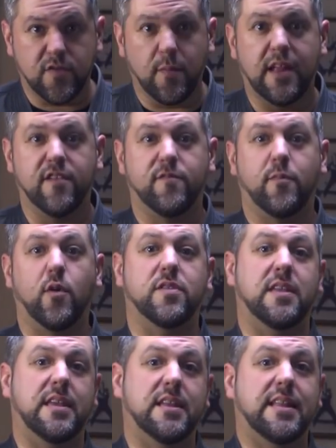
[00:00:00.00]
are made of both the
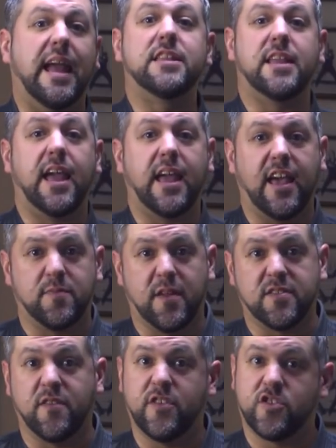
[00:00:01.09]
yin and yang
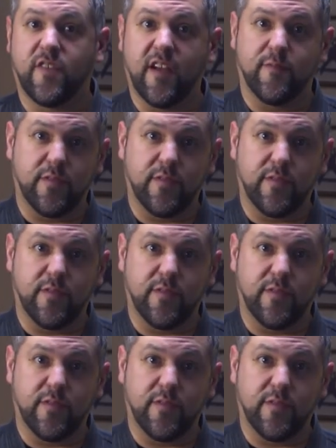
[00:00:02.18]
aspects of each 5